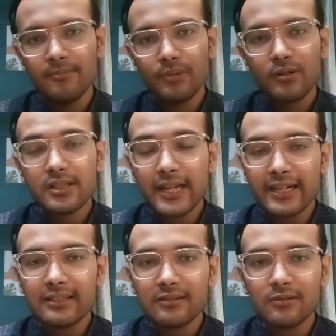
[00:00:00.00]
Because
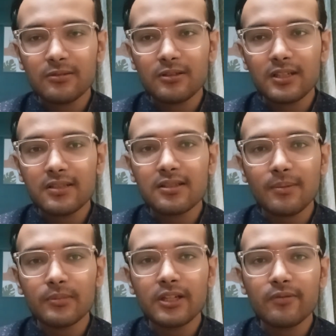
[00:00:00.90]
that is
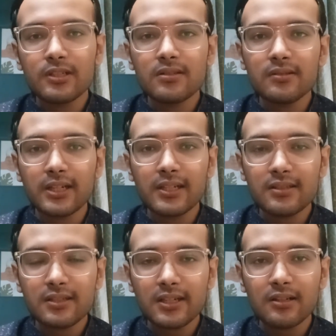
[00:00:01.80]
something which is
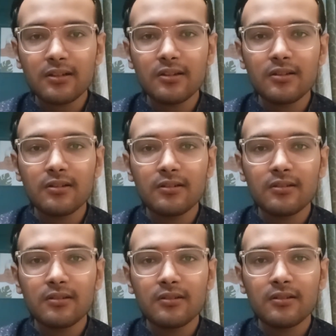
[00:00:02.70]
realistic,
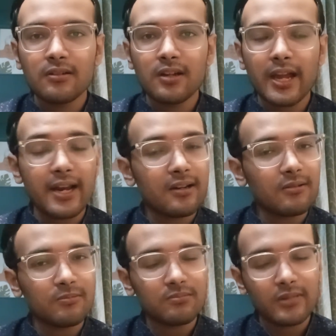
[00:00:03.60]

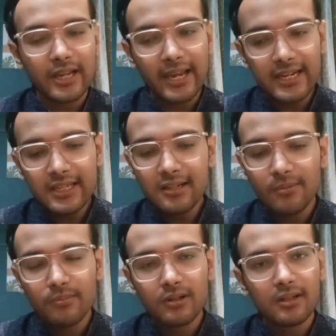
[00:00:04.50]
and any
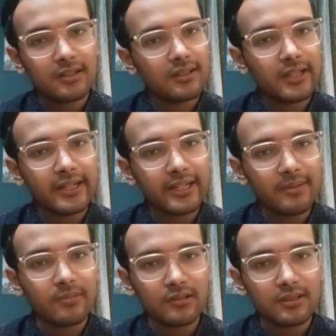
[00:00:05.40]
number other than
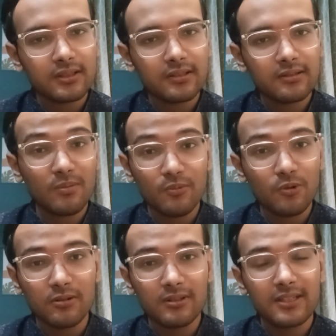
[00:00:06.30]
10% or
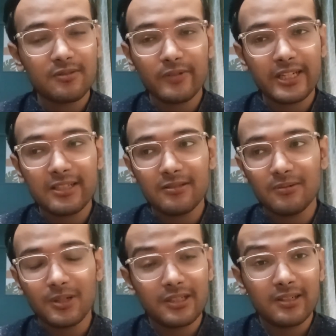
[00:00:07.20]
more is very
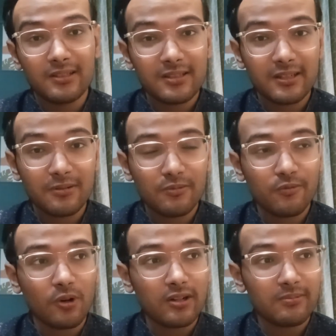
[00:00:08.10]
unrealistic
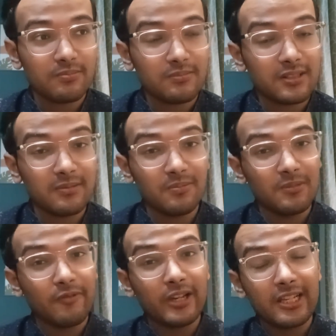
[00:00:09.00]
for
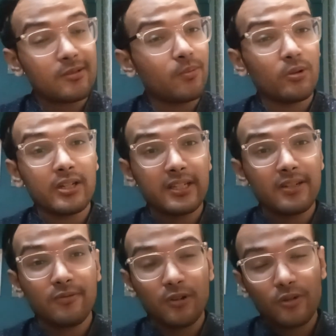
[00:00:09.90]
if I extrapolate
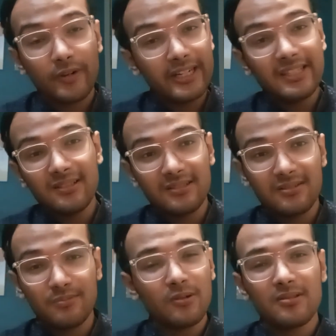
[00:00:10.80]
it for 20
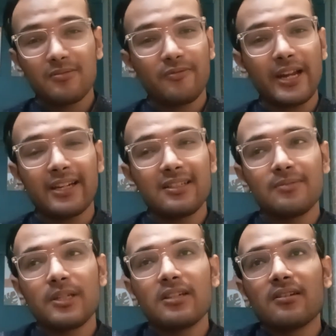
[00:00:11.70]
years. Because frankly
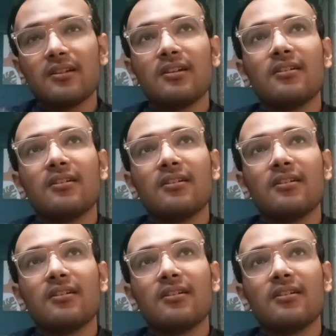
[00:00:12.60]
speaking,